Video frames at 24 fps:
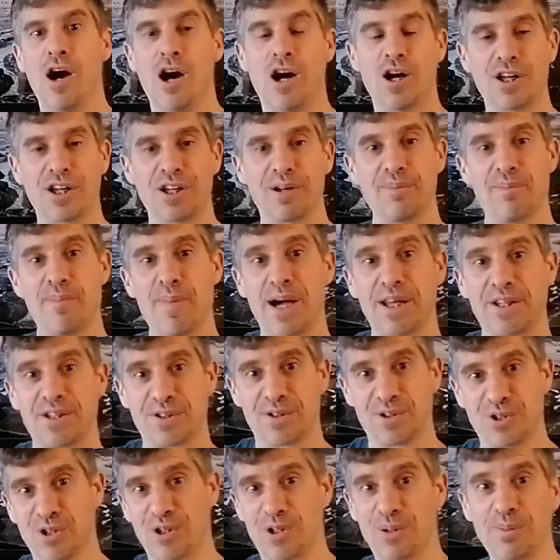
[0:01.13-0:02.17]
Hi, I'm Matt
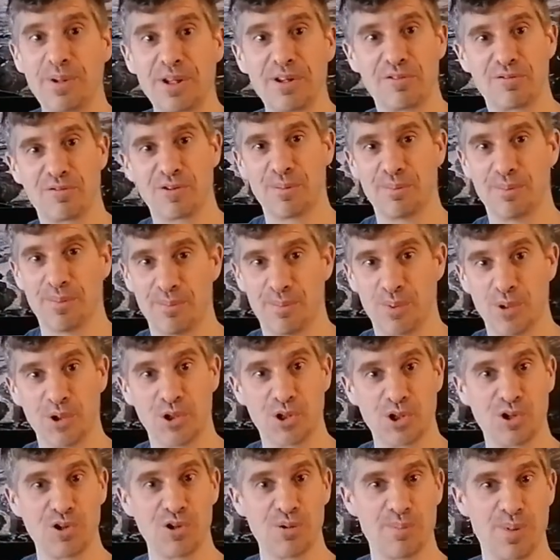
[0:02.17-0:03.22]
Tuttleby from
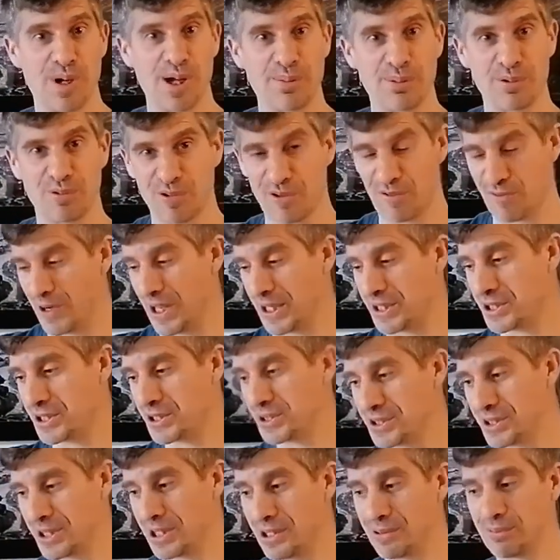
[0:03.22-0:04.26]
Bundoran Bible Reflections,